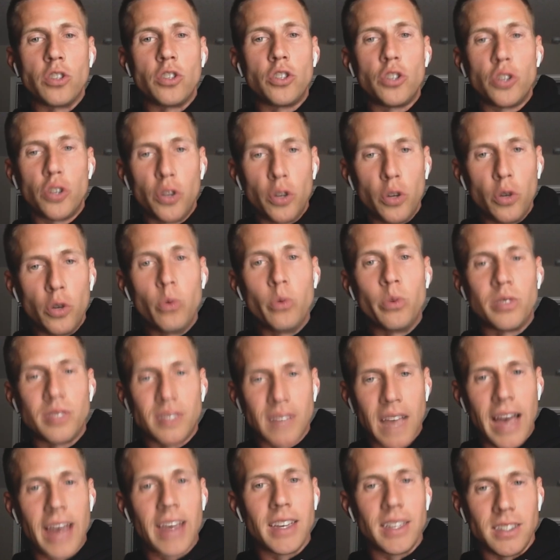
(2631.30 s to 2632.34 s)
too
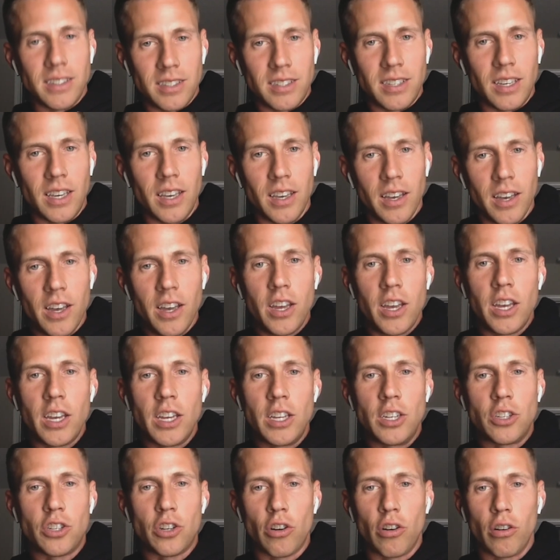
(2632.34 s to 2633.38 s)
sciencey
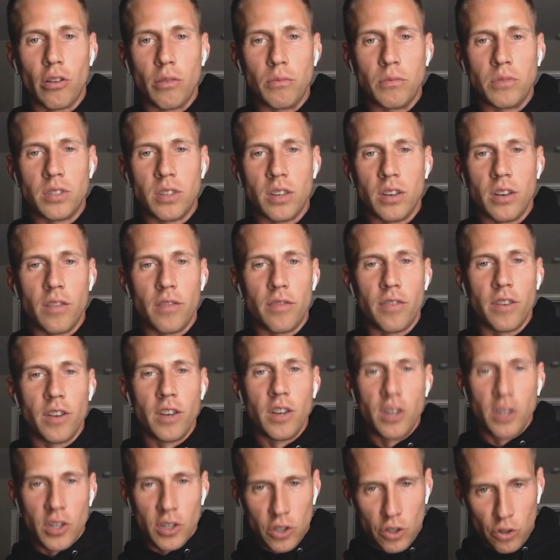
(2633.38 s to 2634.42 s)
in terms of
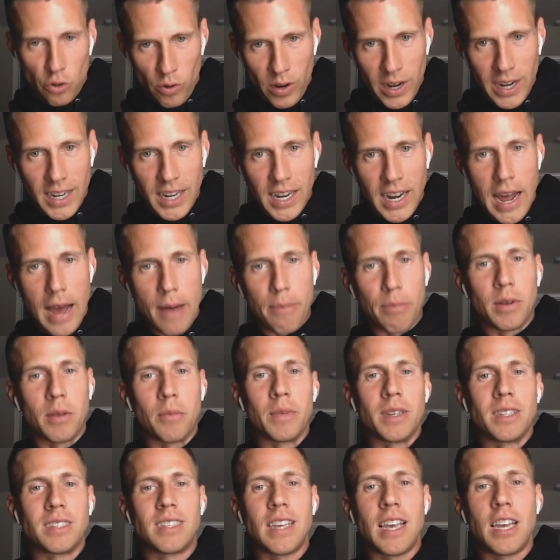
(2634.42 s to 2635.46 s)
training
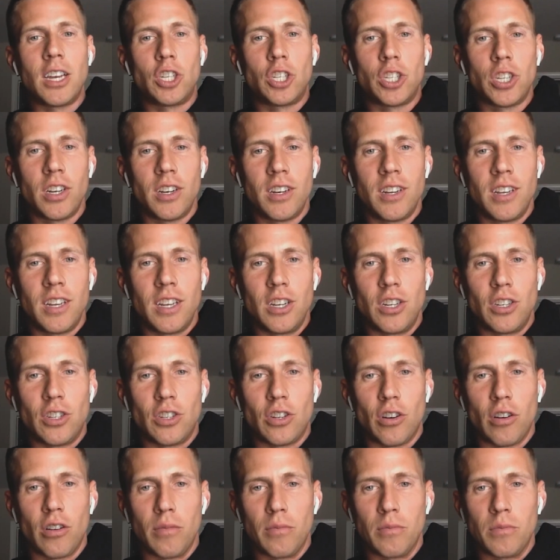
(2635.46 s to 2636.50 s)
optimization, in
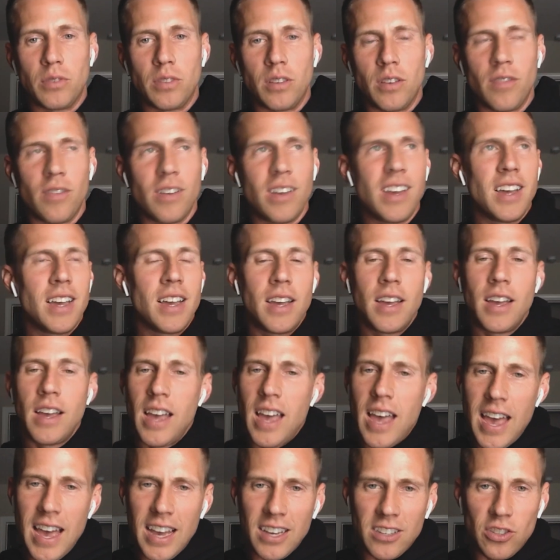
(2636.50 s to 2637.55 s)
terms of
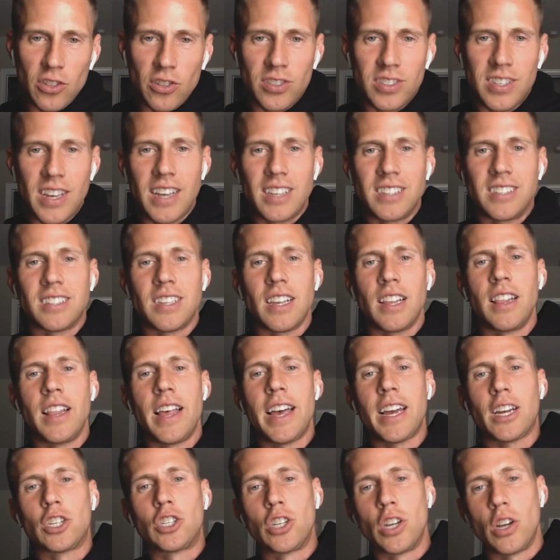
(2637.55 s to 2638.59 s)
exercise
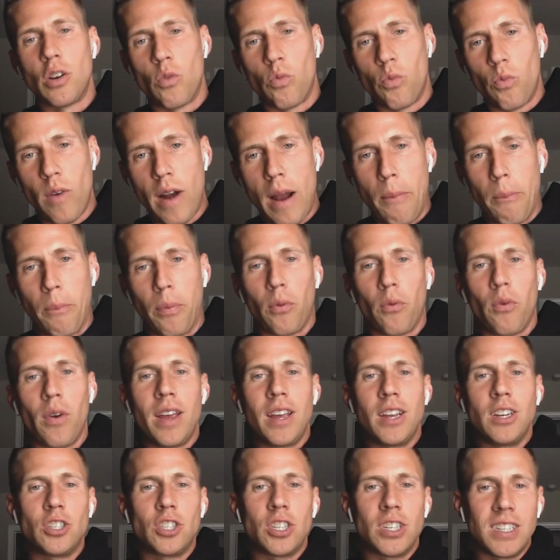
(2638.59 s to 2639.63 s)
selection, rep
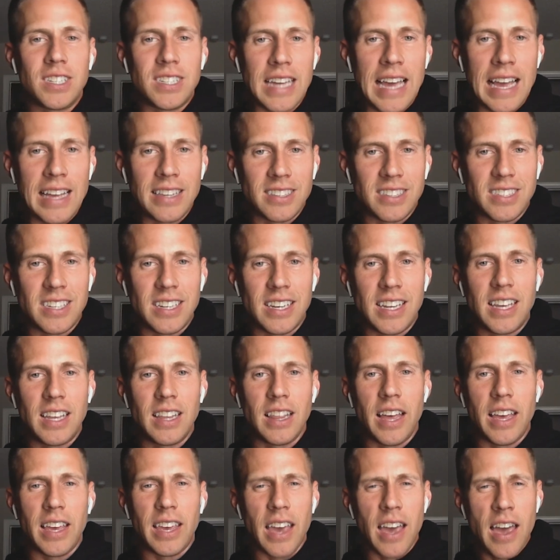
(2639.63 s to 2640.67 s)
range, intensity,
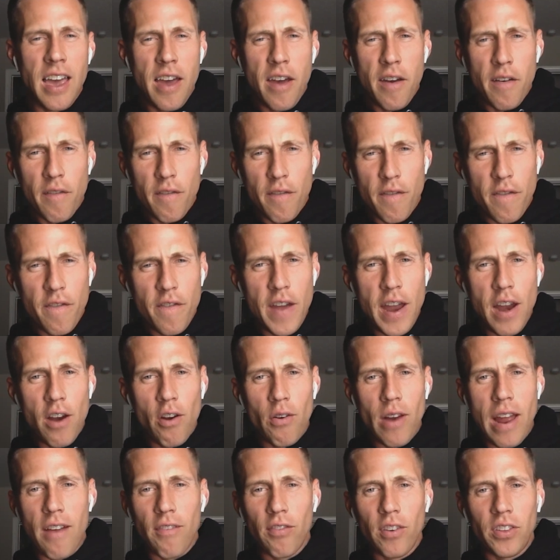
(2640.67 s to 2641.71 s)
like
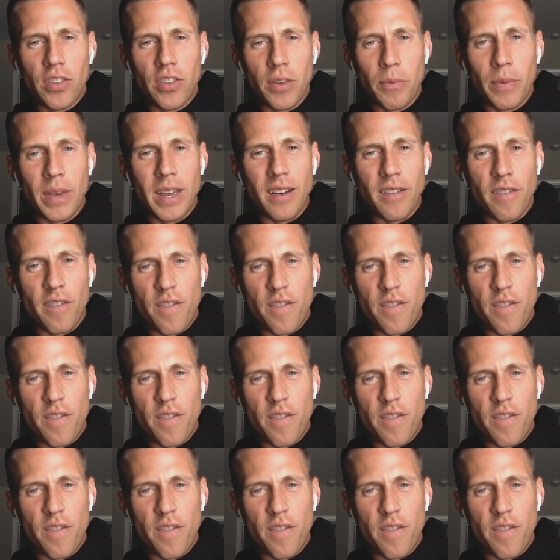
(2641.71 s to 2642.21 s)
everything being